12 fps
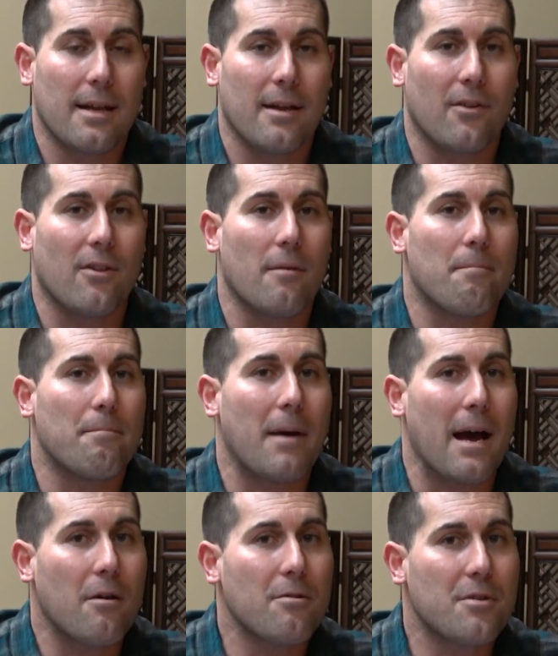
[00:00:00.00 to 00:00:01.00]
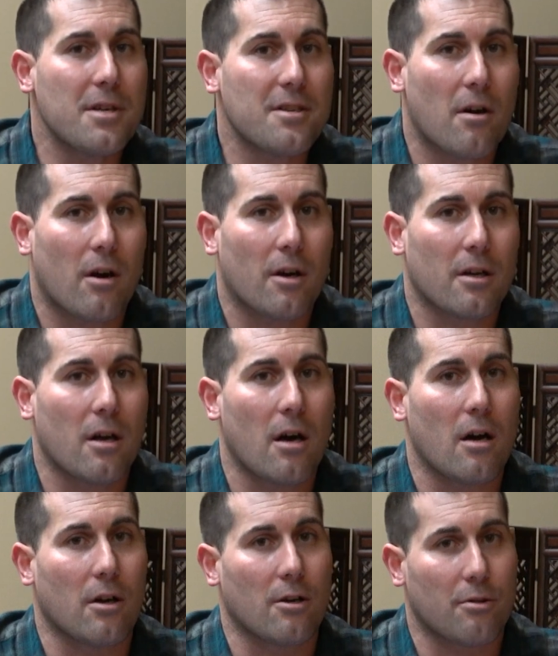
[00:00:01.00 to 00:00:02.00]
is that boundaries are
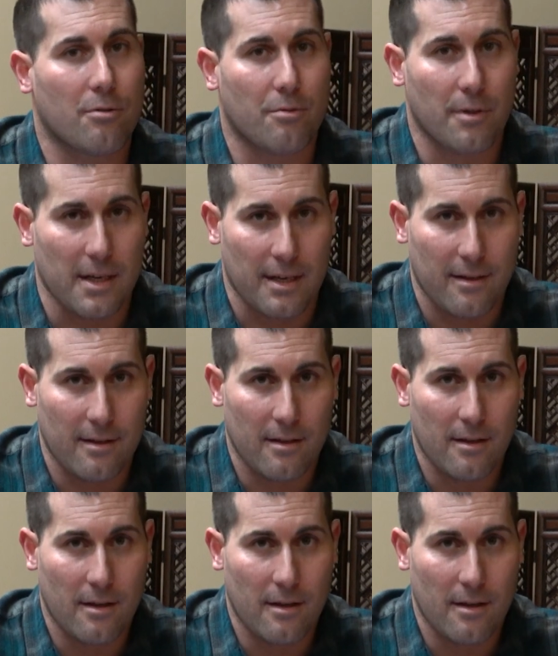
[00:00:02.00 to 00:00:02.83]
concrete.